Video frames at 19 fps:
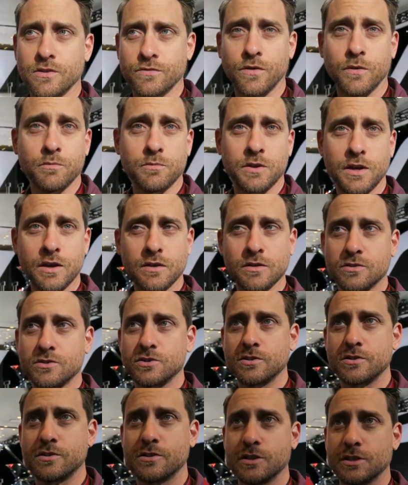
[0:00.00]
from Kia
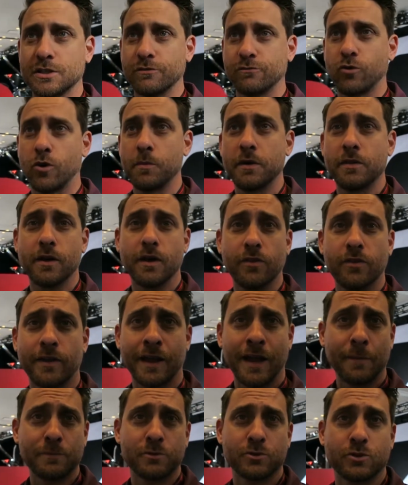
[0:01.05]
just informed me that the
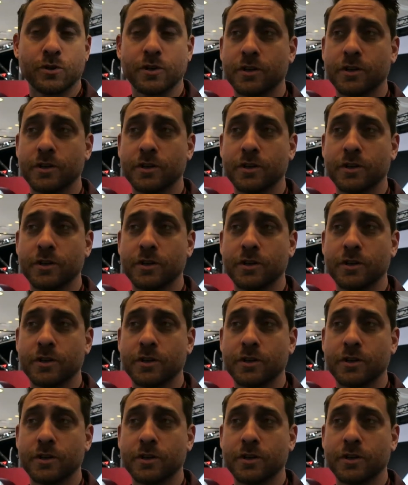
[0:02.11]
hamsters are